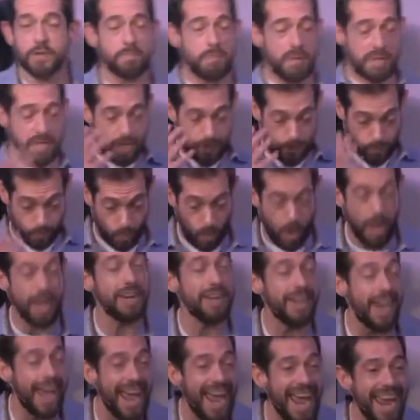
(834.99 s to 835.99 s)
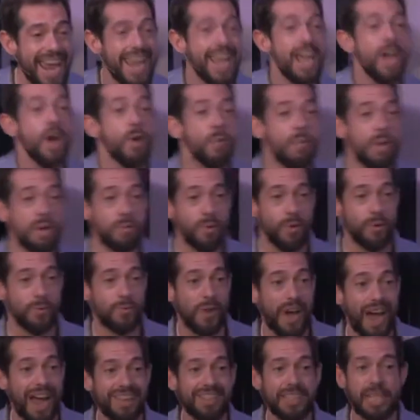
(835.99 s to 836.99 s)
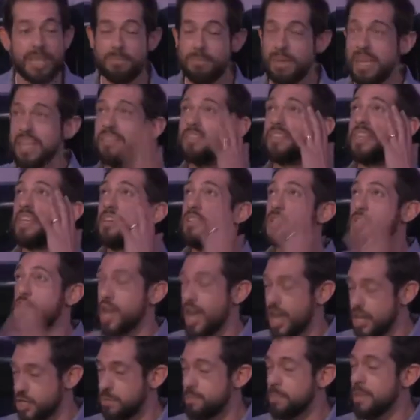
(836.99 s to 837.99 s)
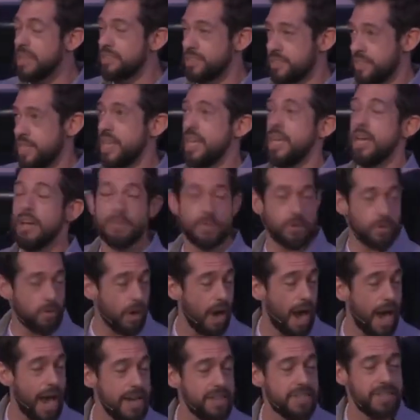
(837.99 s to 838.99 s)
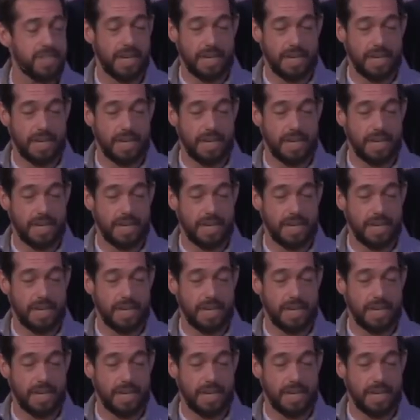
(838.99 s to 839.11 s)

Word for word: Because one day we will finally meet the judgment seat of Christ,